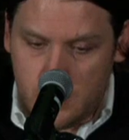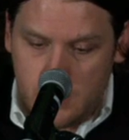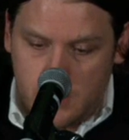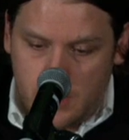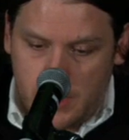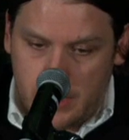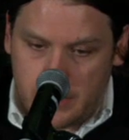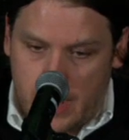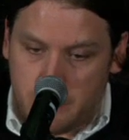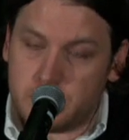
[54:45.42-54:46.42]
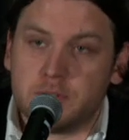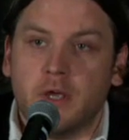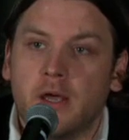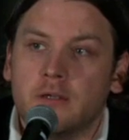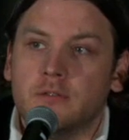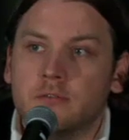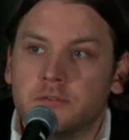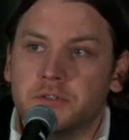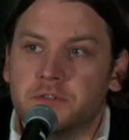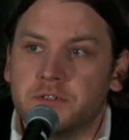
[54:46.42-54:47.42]
And I would say,
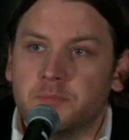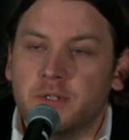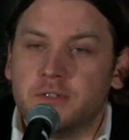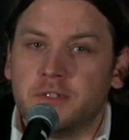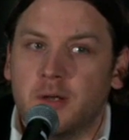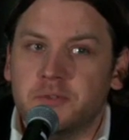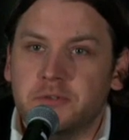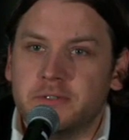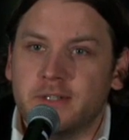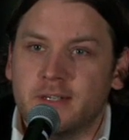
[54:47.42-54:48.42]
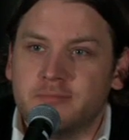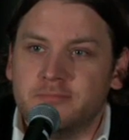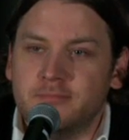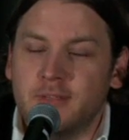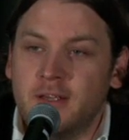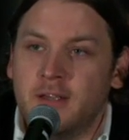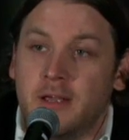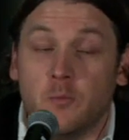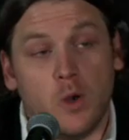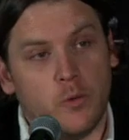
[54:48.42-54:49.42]
just simply stop doing that. And
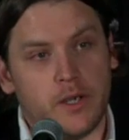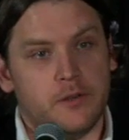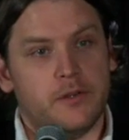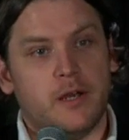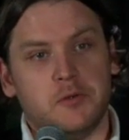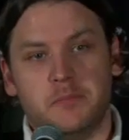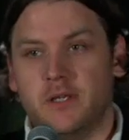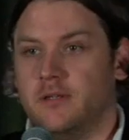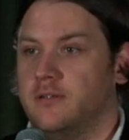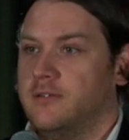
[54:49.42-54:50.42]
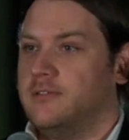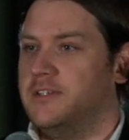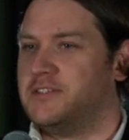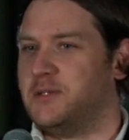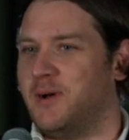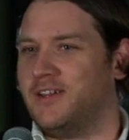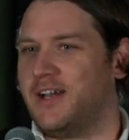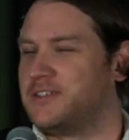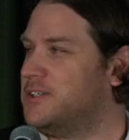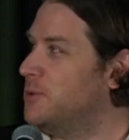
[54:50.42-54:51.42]
one way to do that would be listen to my
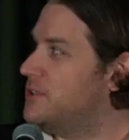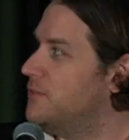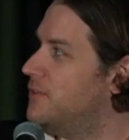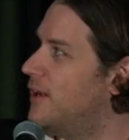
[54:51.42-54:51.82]
lecture, which you've done.